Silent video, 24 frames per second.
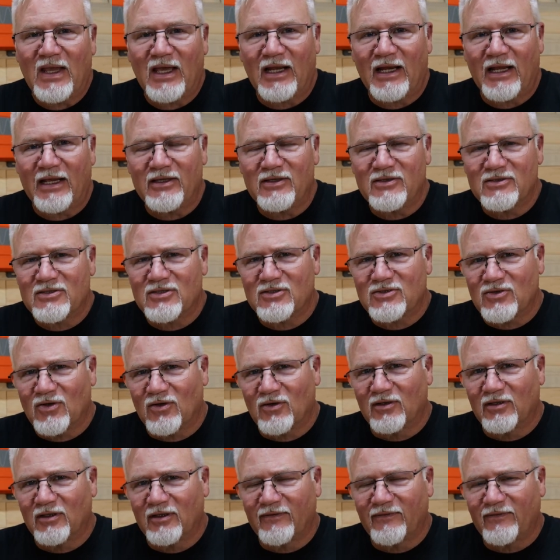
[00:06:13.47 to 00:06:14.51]
And I used a
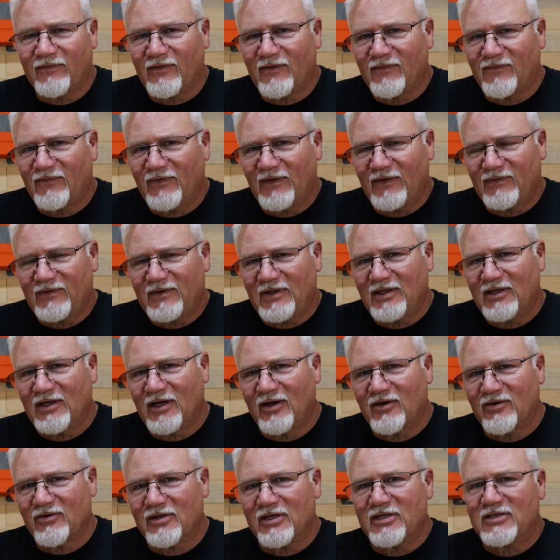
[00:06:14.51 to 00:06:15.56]
total of
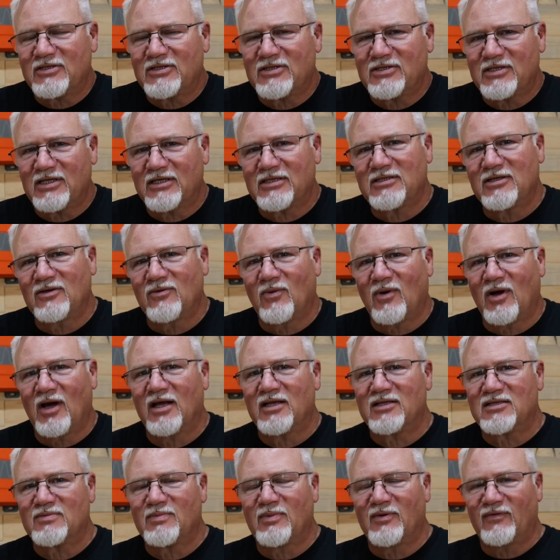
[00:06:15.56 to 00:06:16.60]
1,560
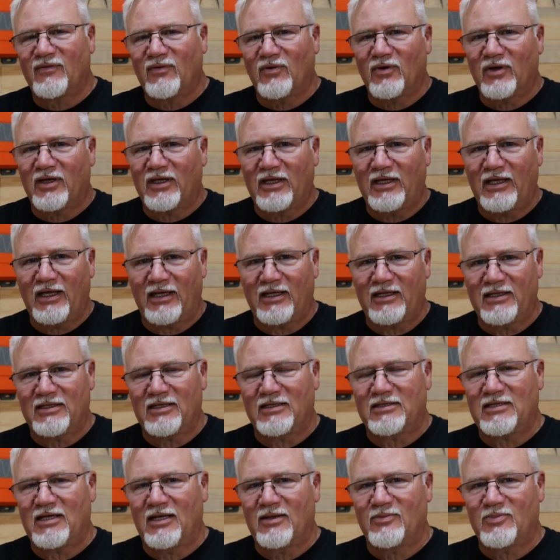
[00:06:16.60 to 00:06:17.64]
watts before getting
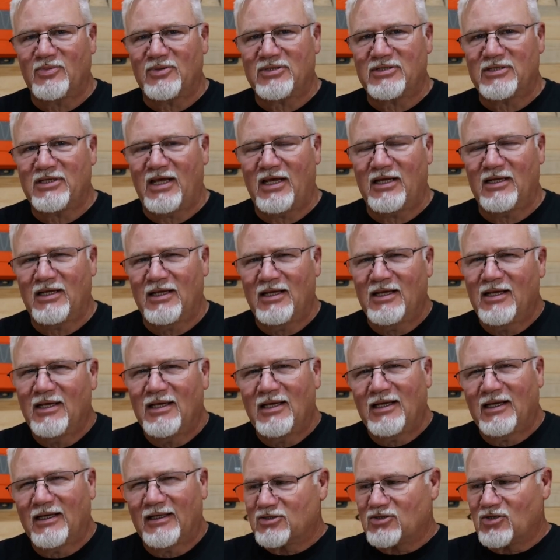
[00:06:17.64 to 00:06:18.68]
to 10%.
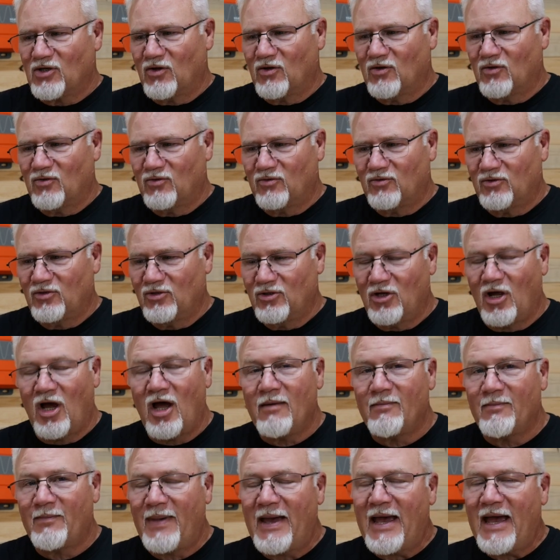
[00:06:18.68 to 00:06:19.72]
So
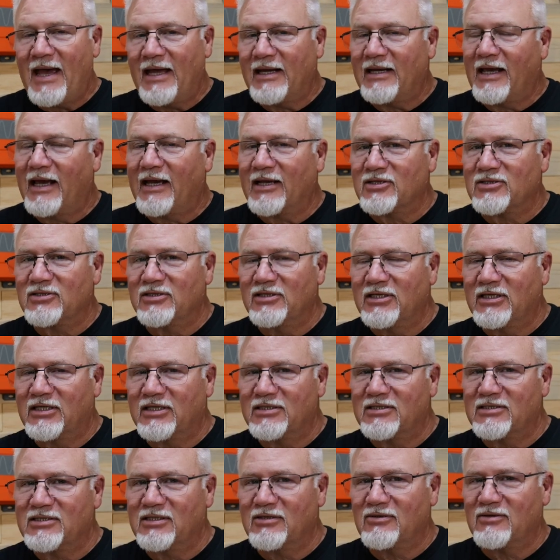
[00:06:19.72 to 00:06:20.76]
not bad, actually,
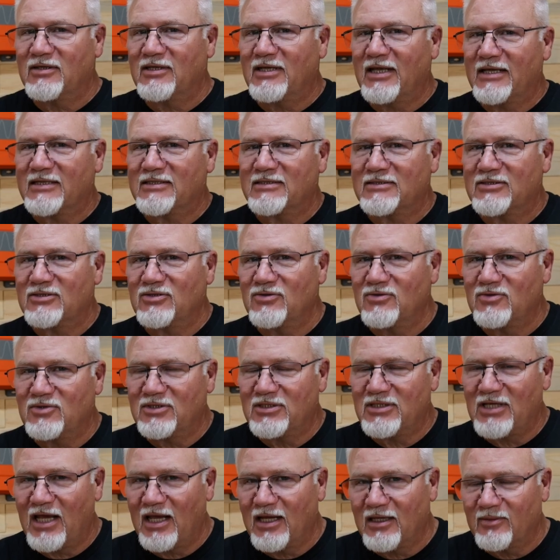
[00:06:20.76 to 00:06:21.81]
considering that's to
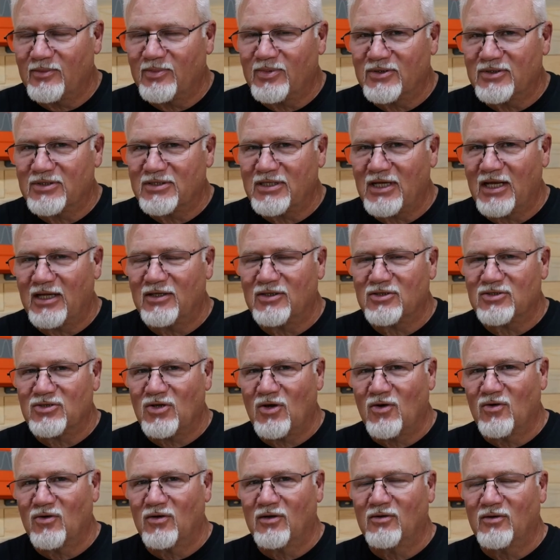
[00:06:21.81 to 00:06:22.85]
10%
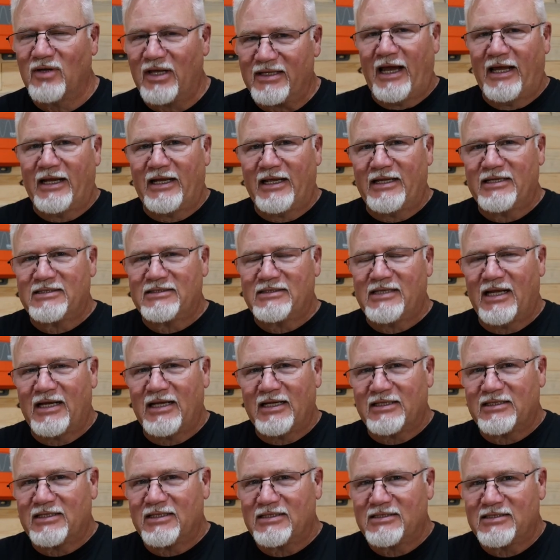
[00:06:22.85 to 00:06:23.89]
total. Had I set
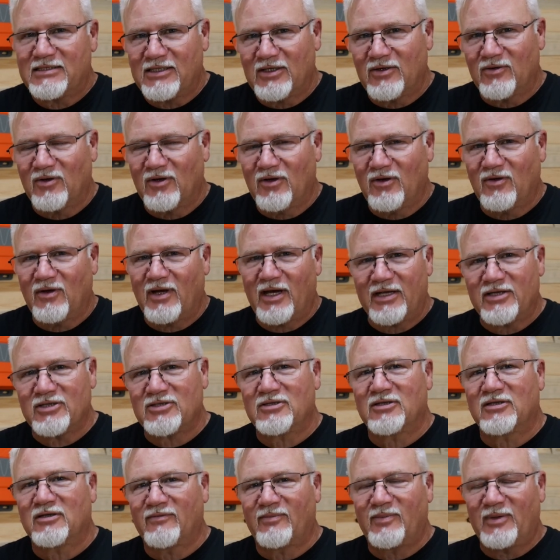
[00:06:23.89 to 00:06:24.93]
it to zero, I
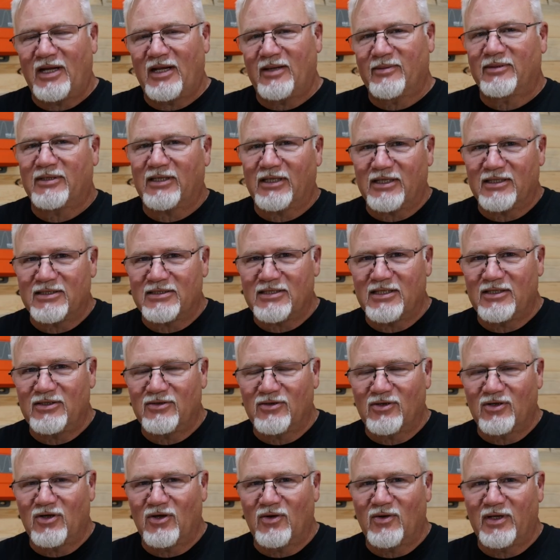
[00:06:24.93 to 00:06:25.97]
should have been able to
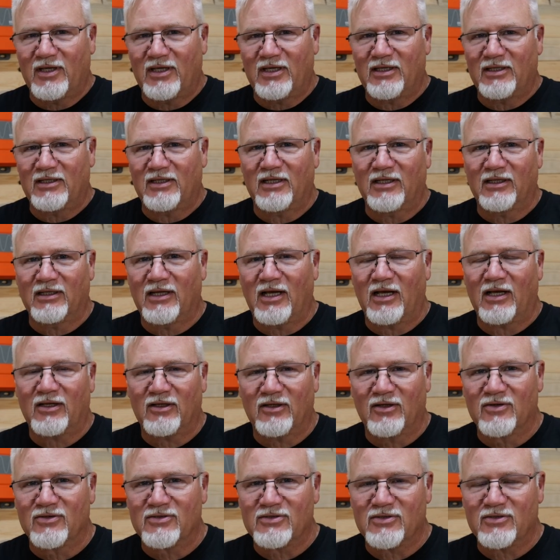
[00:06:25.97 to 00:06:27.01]
continue going and get a lot
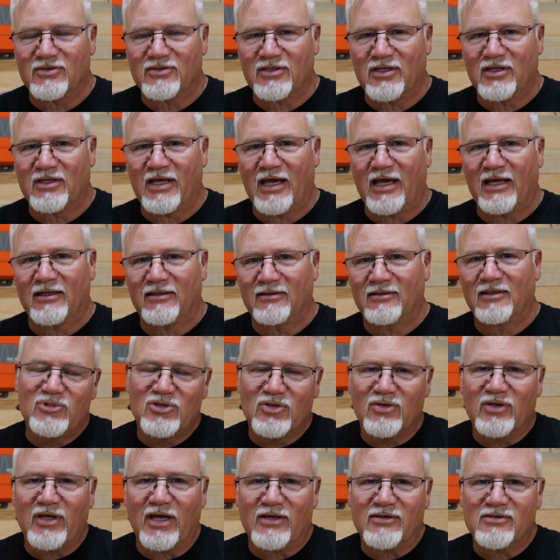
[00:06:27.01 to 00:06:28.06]
closer to that
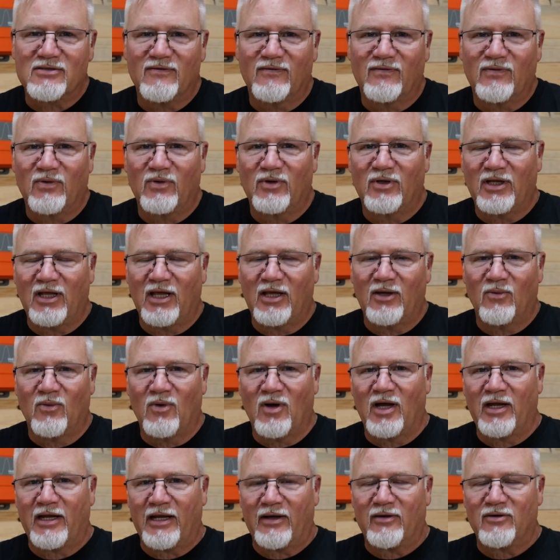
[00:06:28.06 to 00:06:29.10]
2,048
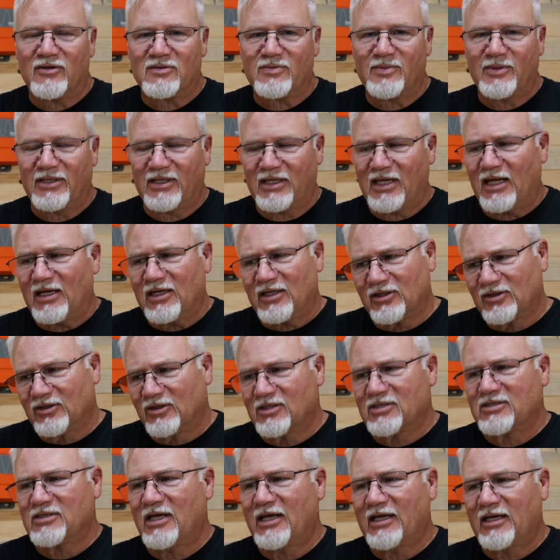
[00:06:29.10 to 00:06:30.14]
watt hours. But again, it
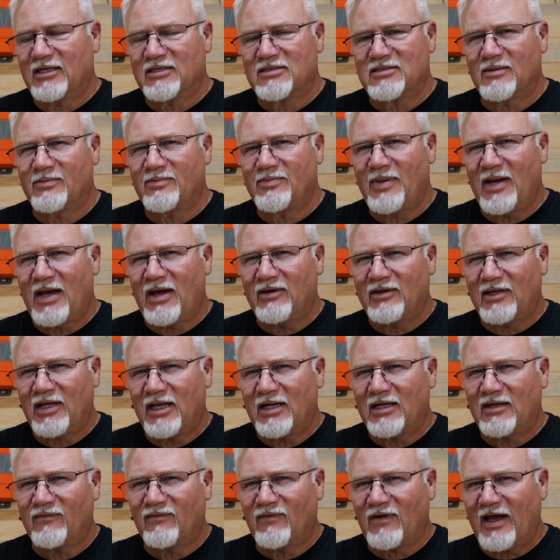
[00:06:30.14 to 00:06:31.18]
looks like it's about
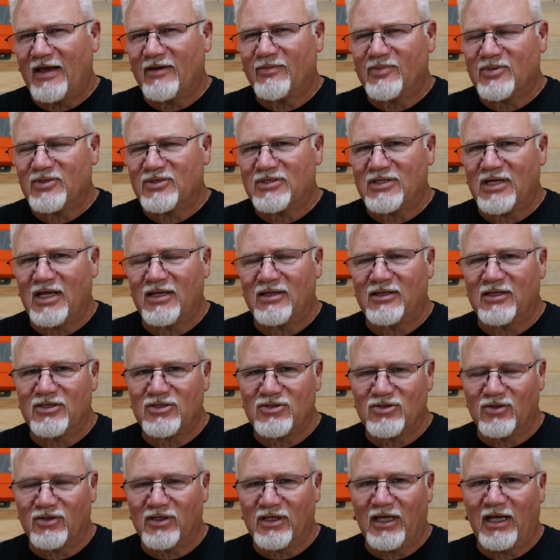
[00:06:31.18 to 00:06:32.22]
85%
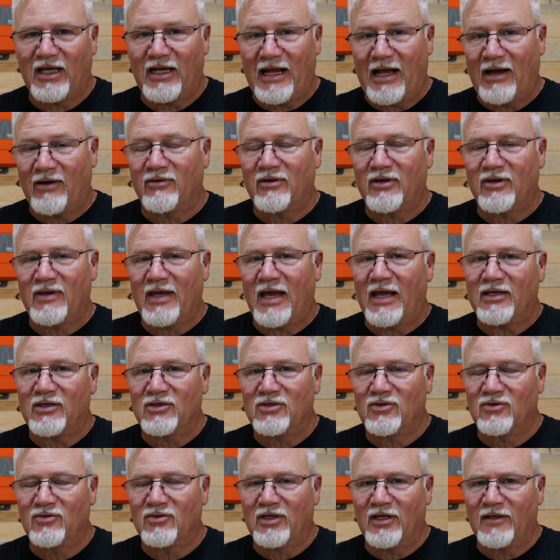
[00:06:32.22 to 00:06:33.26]
that you'll get out of that
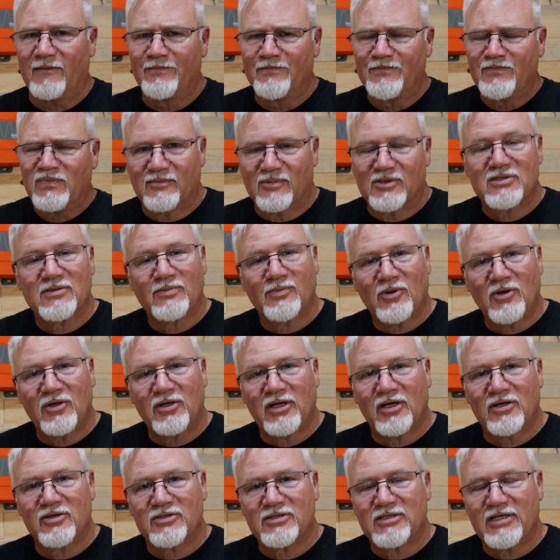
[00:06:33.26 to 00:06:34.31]
unit. What's
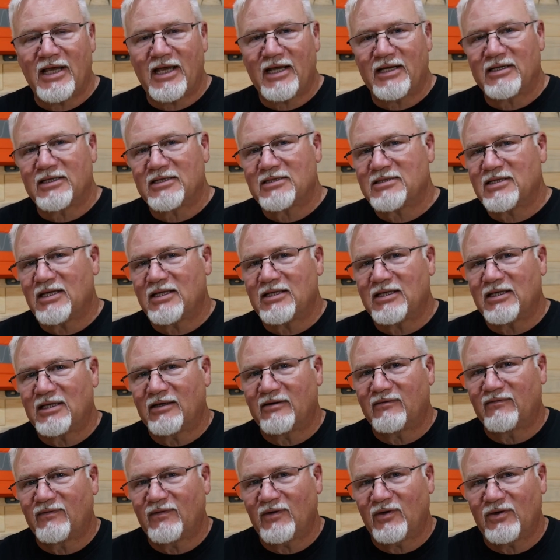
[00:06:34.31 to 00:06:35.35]
important to understand is that
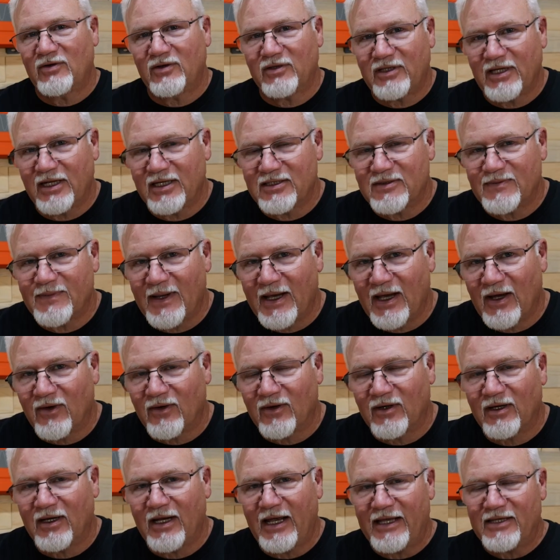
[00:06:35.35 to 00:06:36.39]
the inverter takes
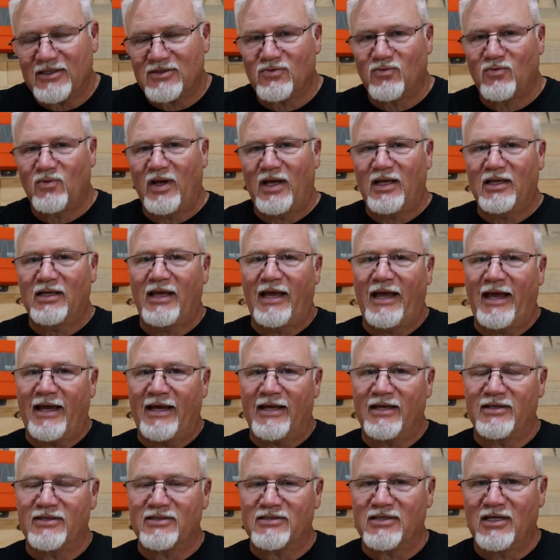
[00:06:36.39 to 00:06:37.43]
power as well
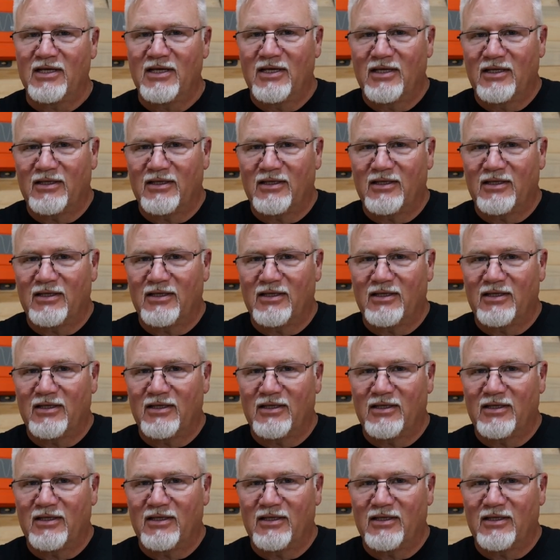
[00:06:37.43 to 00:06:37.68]
as